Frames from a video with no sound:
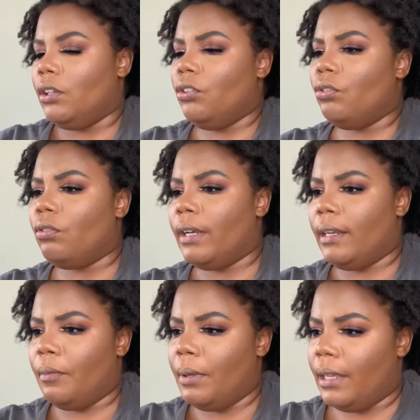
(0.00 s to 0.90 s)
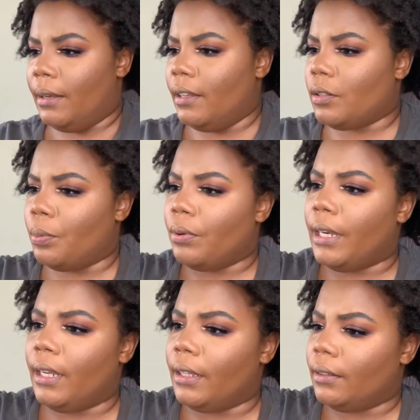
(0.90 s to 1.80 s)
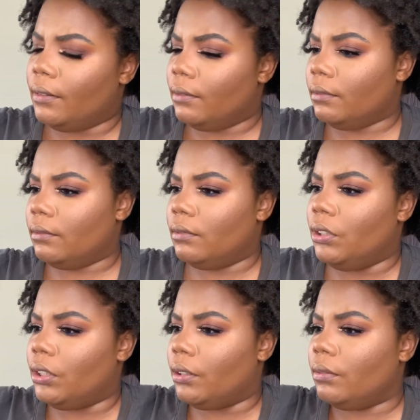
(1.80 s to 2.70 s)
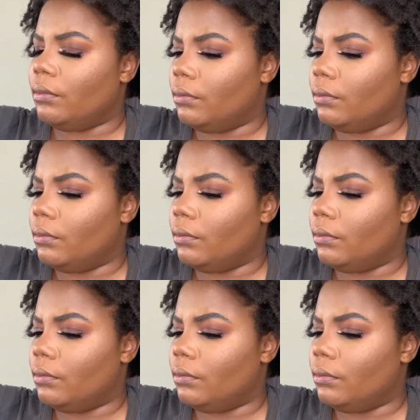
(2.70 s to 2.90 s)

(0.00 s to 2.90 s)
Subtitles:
you're going to end up being disappointed, you know.